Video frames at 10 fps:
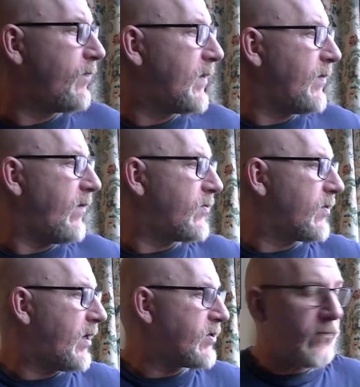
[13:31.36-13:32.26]
let me have a
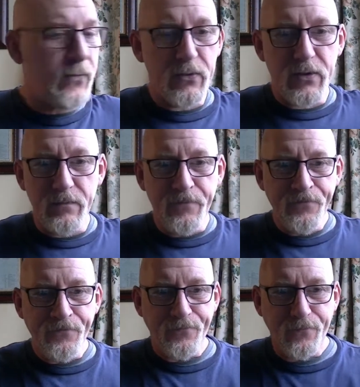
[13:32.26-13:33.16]
glass of water.
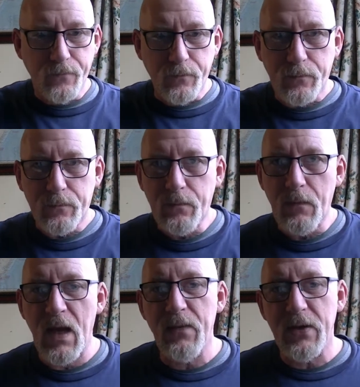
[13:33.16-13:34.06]

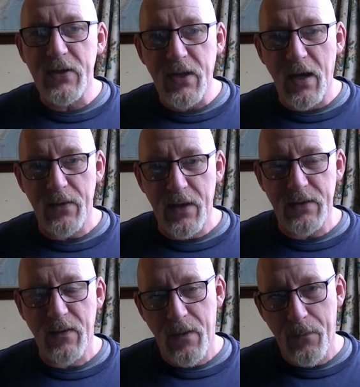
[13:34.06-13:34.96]
I'm going to start this
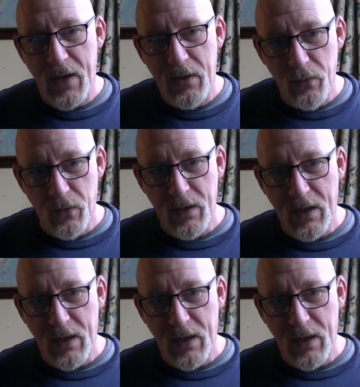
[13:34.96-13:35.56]
by warning